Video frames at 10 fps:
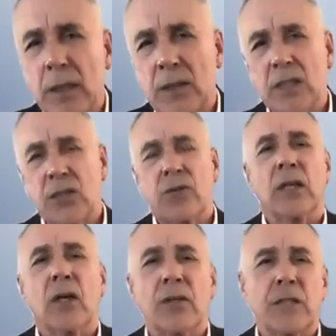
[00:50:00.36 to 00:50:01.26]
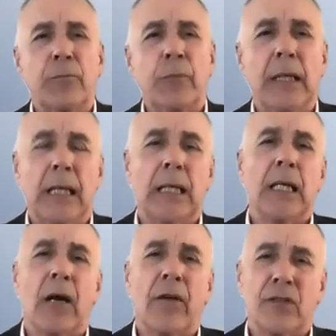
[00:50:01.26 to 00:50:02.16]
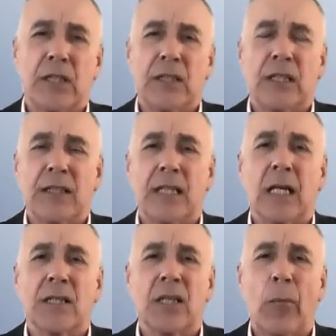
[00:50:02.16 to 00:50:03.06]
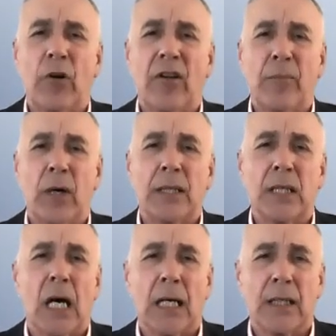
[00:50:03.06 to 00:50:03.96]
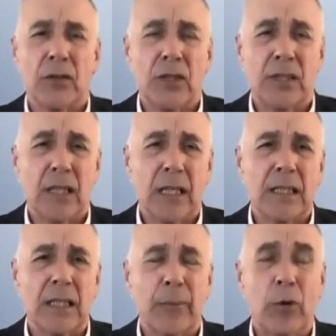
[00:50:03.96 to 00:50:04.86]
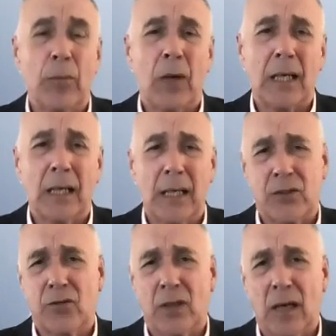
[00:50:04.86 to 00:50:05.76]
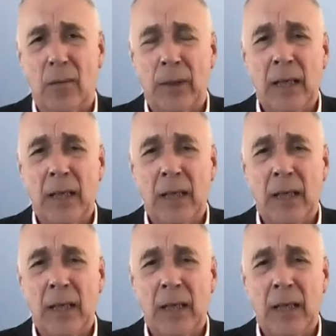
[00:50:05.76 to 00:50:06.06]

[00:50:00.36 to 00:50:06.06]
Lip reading: the district nurse has been in and she's done a summary of my diet. And she said, it's going to put my cholesterol up.